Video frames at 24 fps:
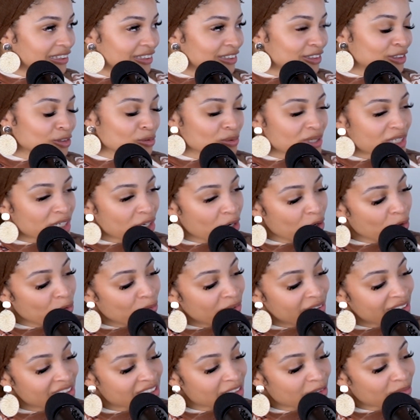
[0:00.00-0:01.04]
So we know
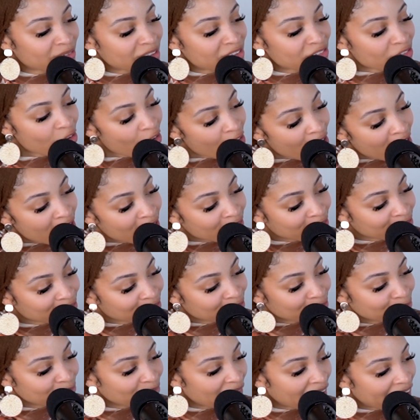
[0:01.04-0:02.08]
when something's
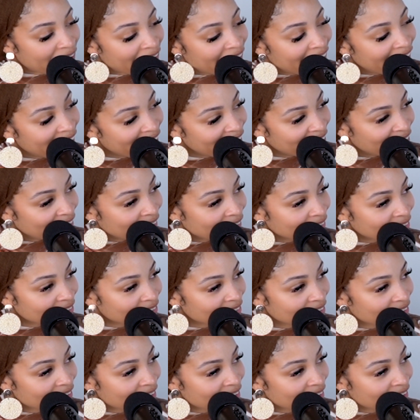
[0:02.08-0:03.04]
off by a hair.